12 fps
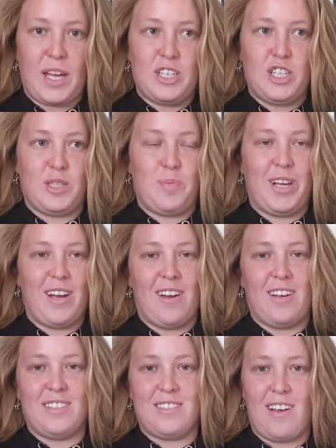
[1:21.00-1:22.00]
Just
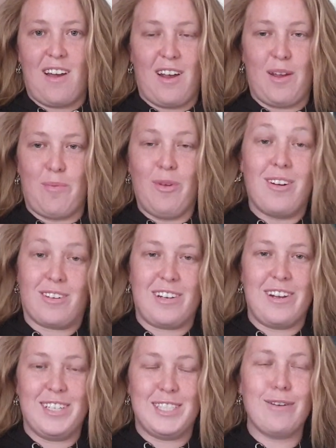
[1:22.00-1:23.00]
because I am not
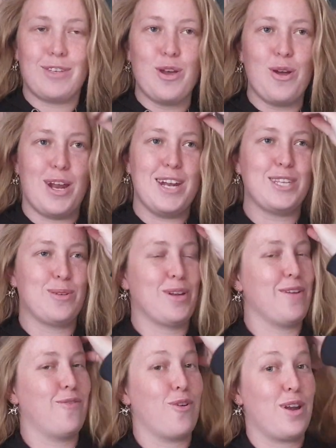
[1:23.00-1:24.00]
class of
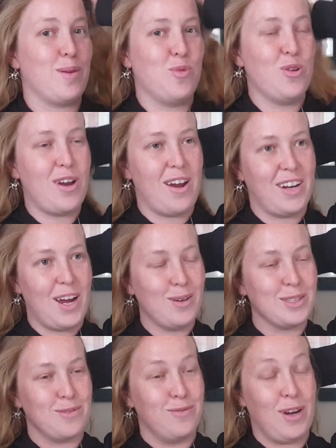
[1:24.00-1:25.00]
2024 anymore and I
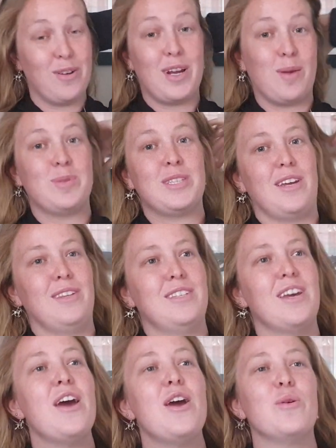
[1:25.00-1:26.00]
was very
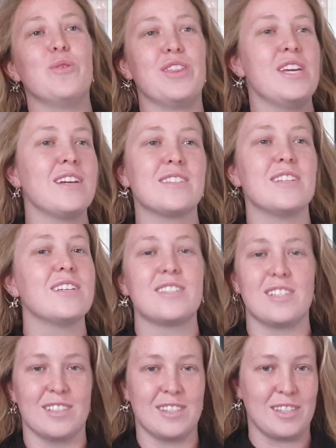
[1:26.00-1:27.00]
upset with the
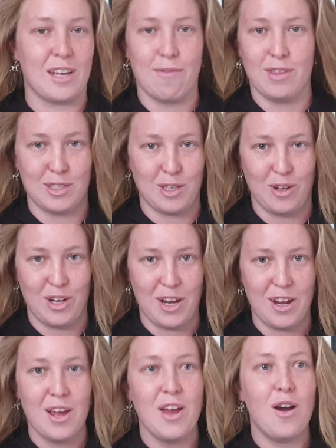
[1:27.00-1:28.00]
existence of this
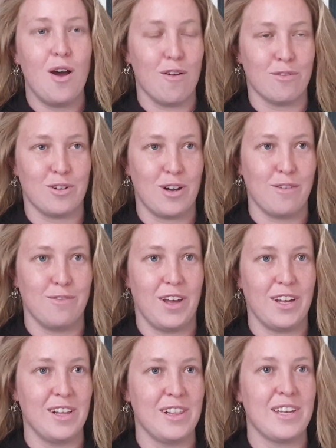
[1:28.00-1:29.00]
hoodie after I
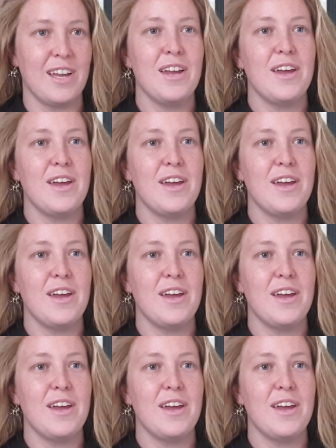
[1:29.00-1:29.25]
failed.